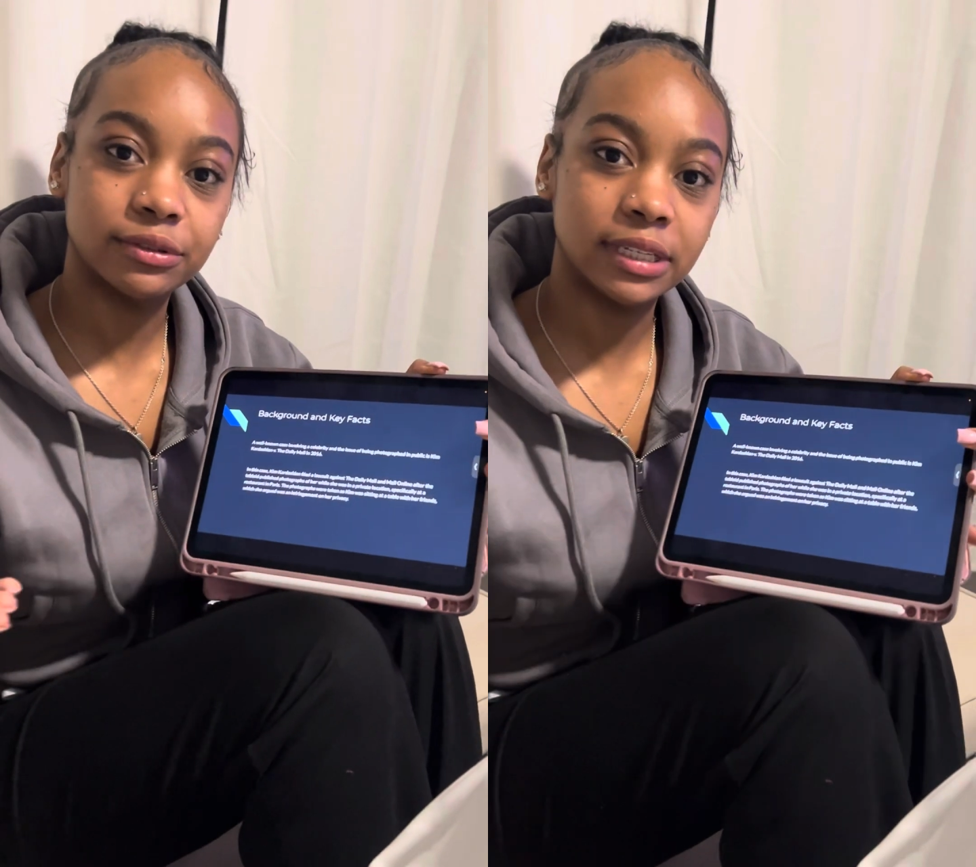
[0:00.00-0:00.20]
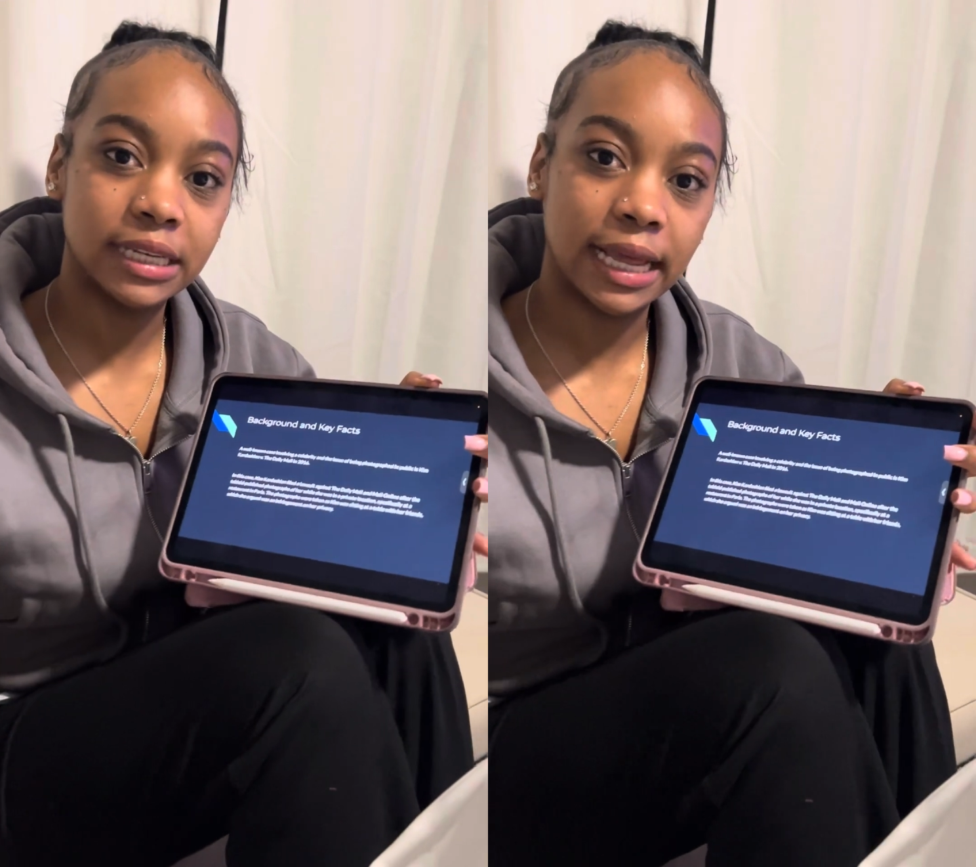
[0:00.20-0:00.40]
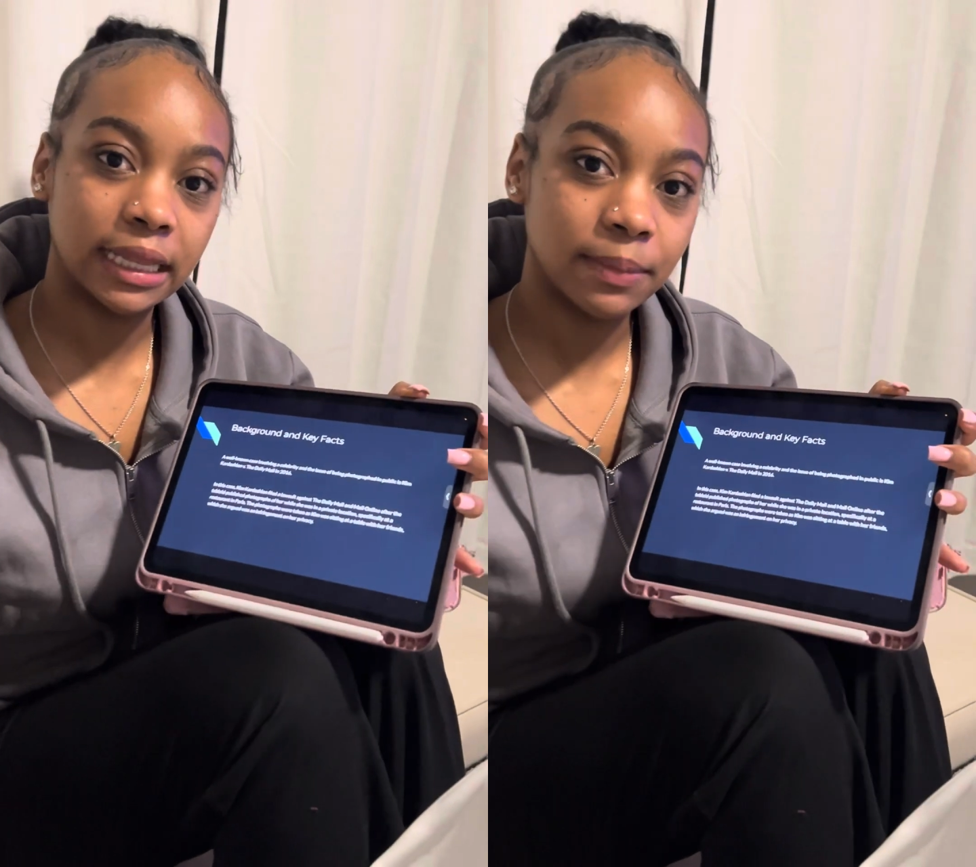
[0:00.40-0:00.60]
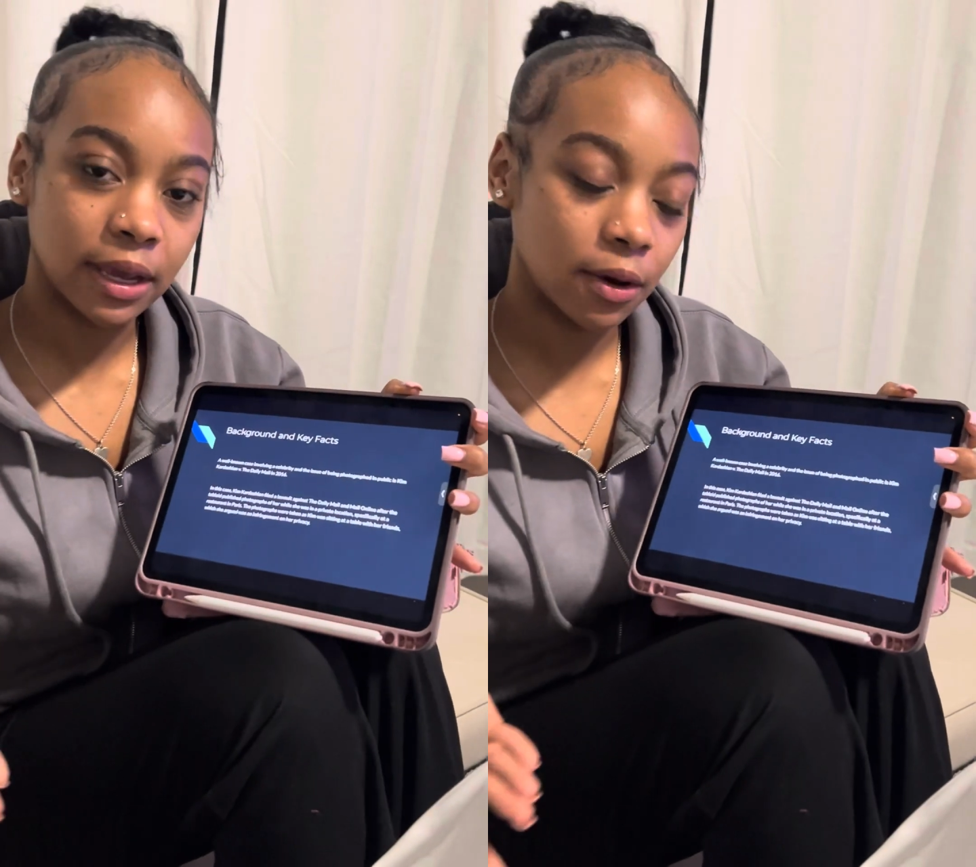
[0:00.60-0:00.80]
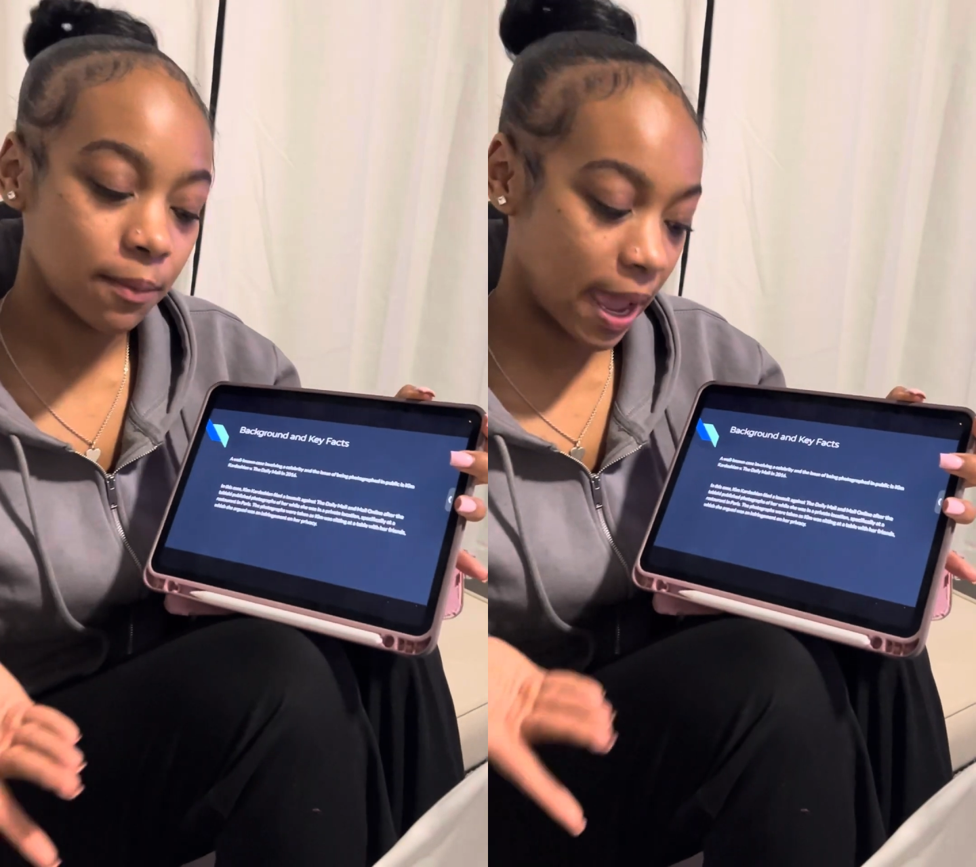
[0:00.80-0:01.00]
the Daily
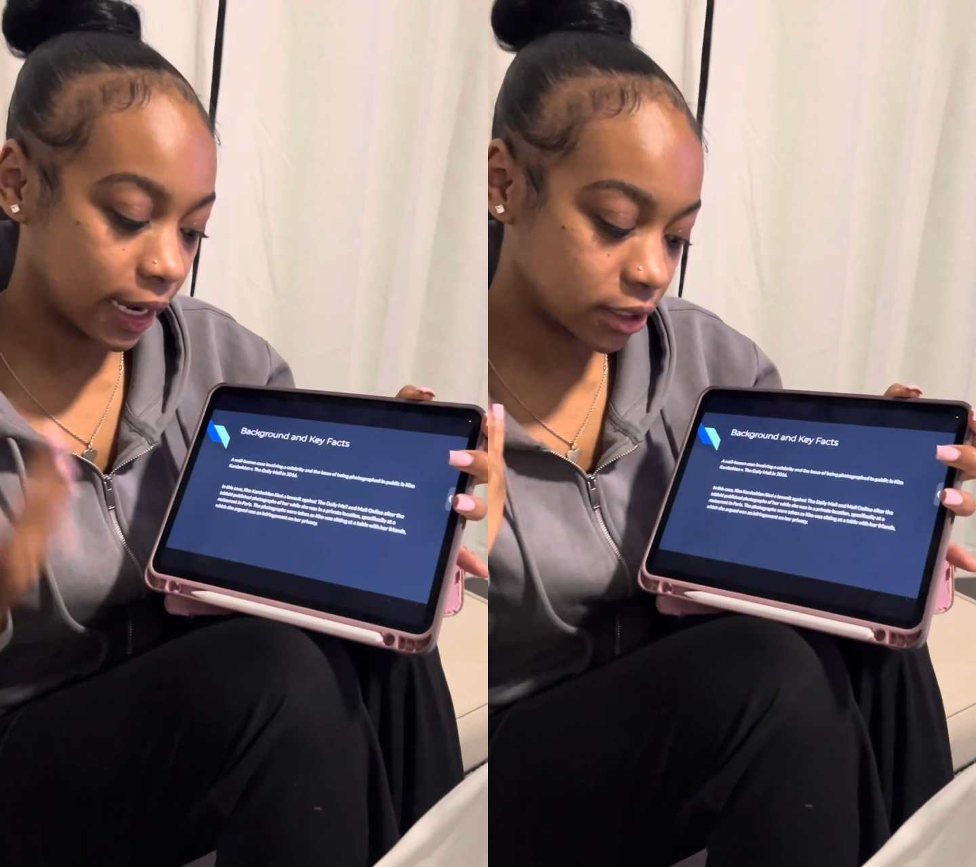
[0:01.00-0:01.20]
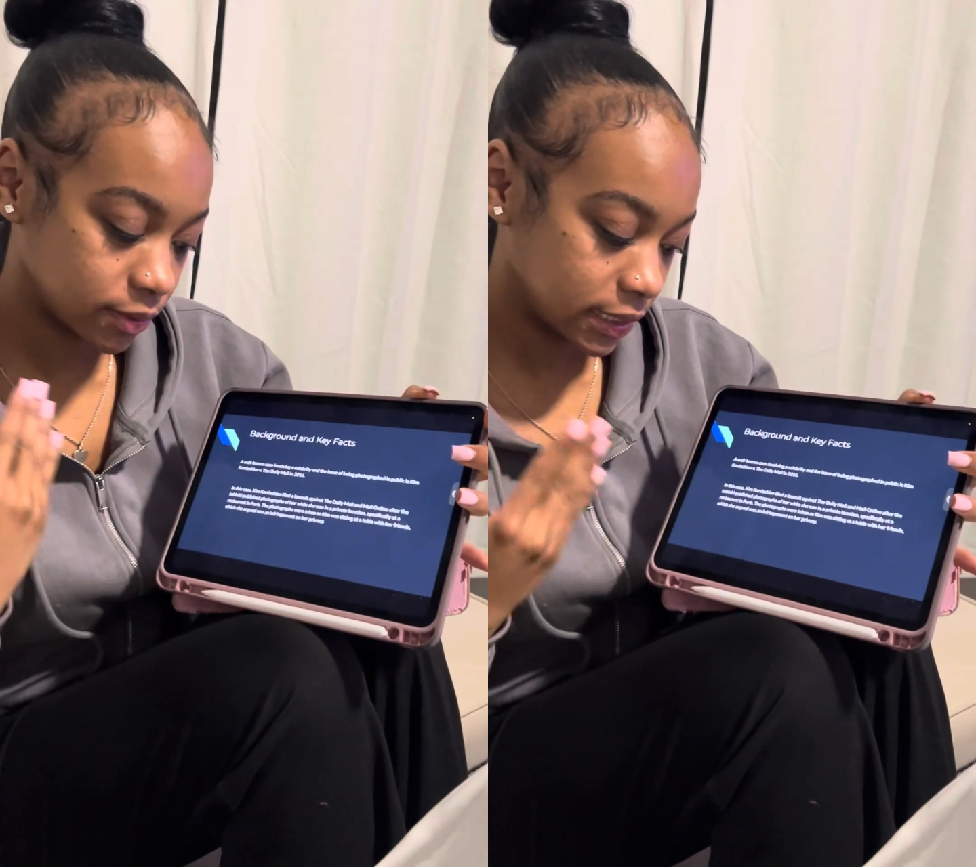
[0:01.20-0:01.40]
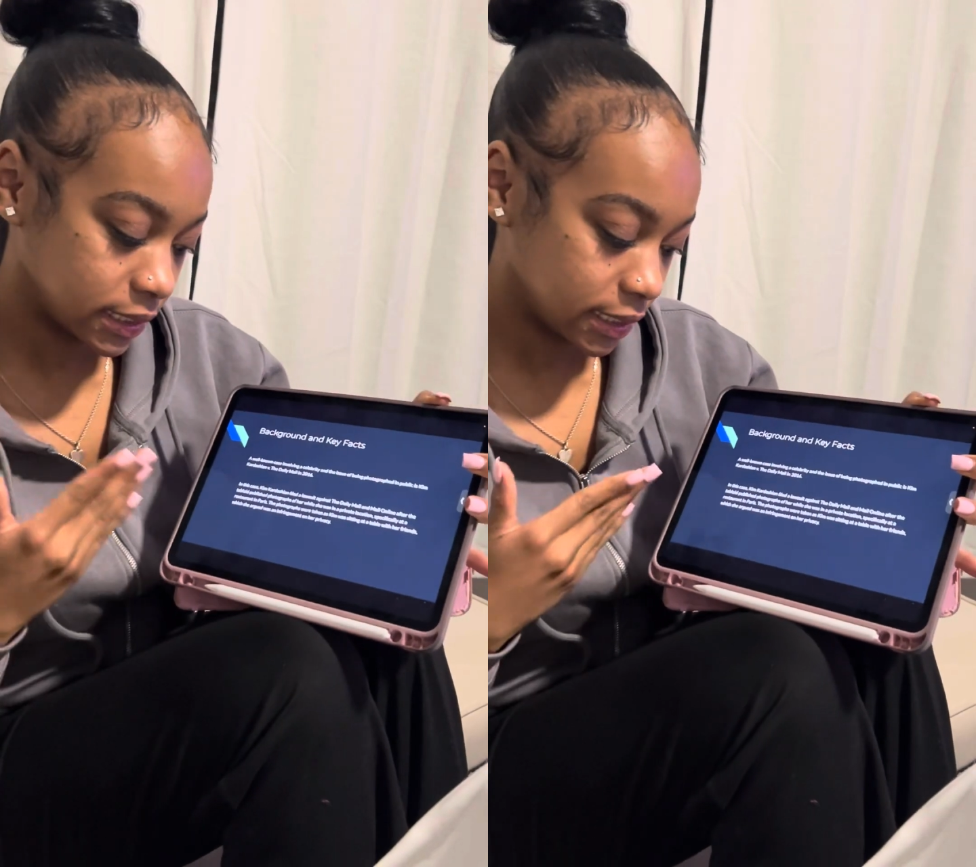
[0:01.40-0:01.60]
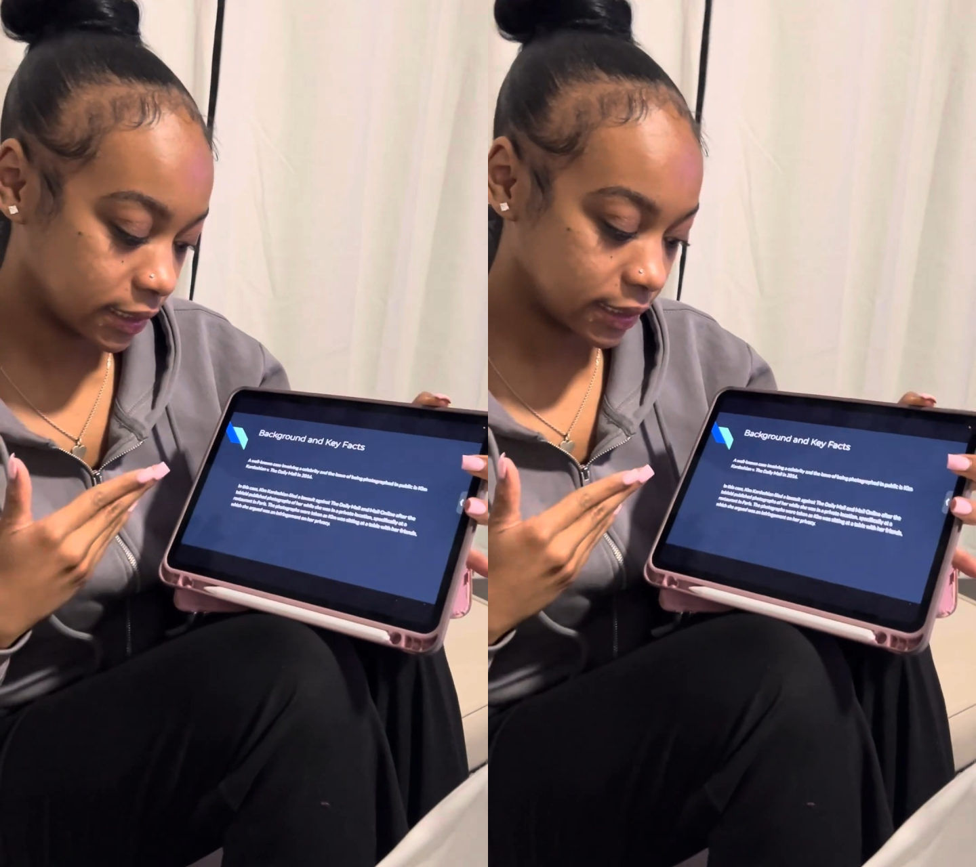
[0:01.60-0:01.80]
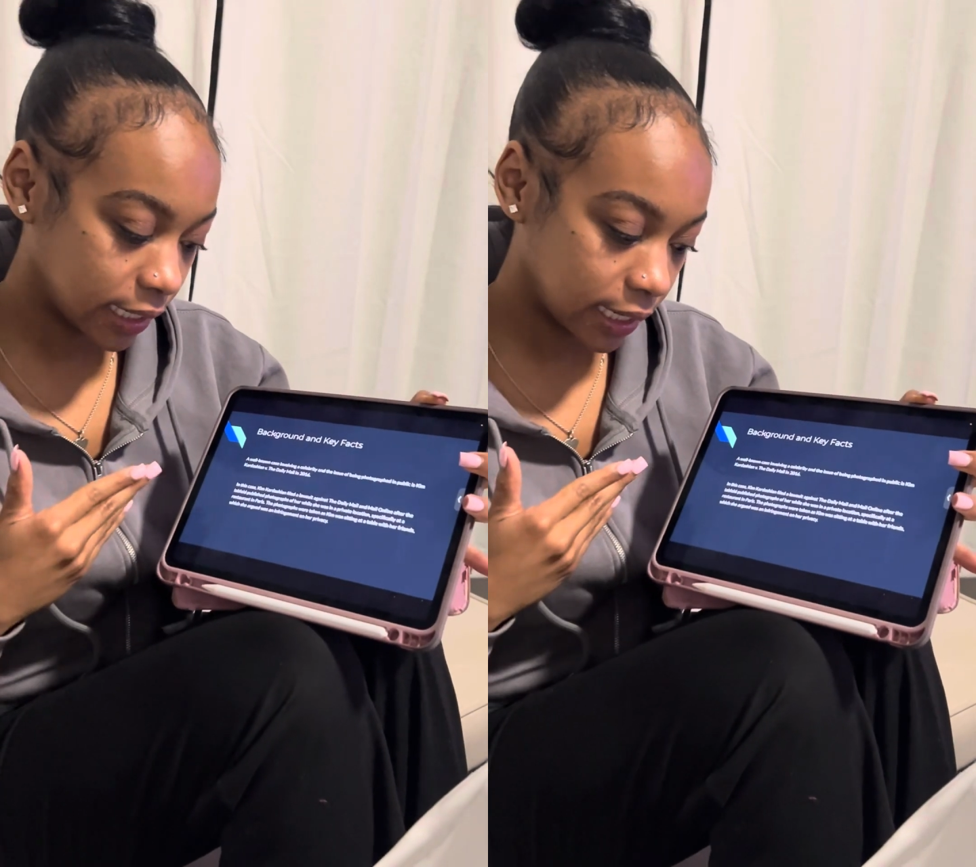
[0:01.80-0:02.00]
Mail back in
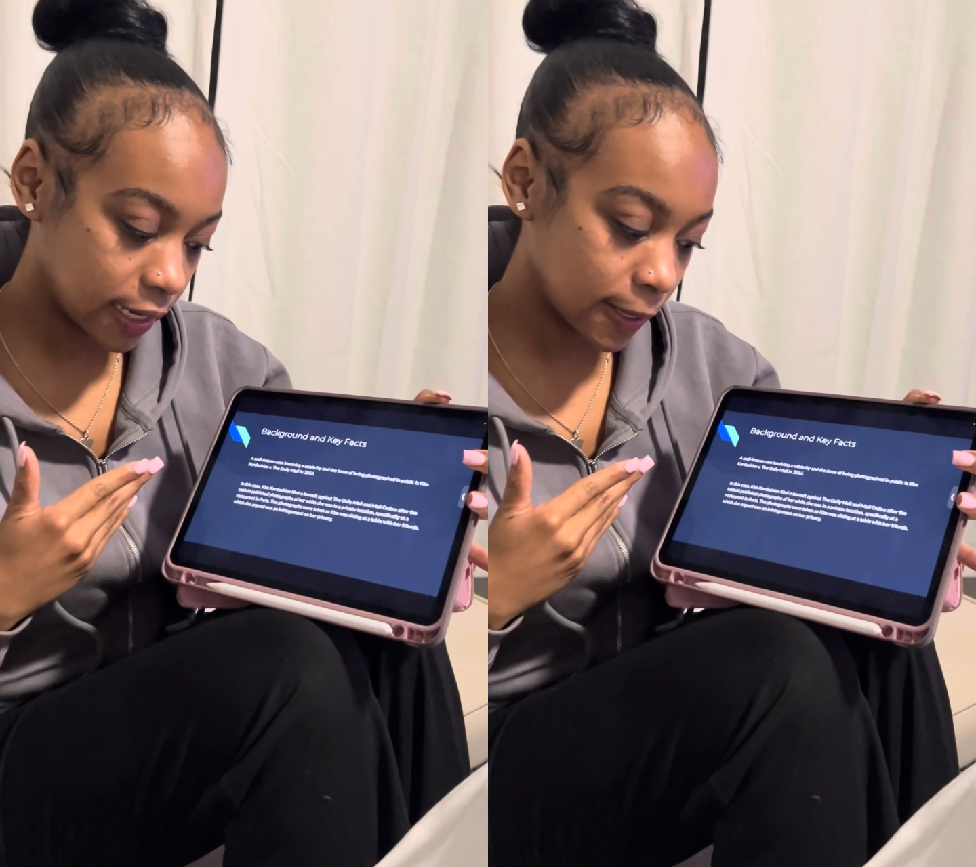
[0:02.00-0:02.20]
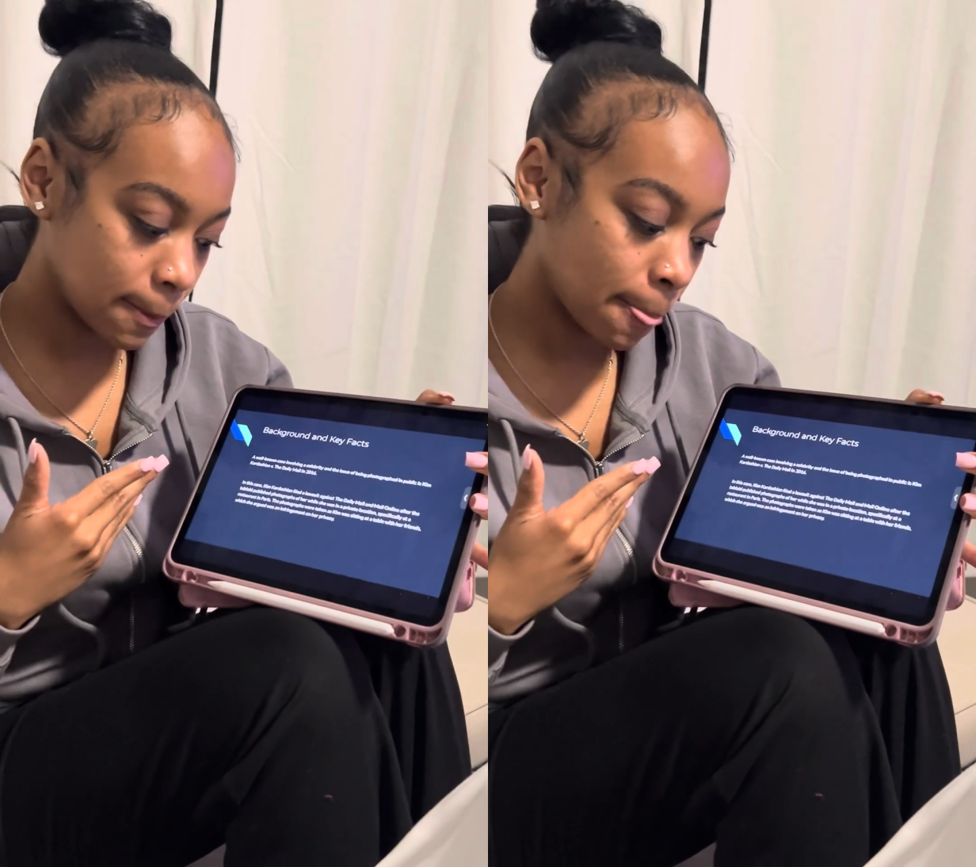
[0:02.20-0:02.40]
2016.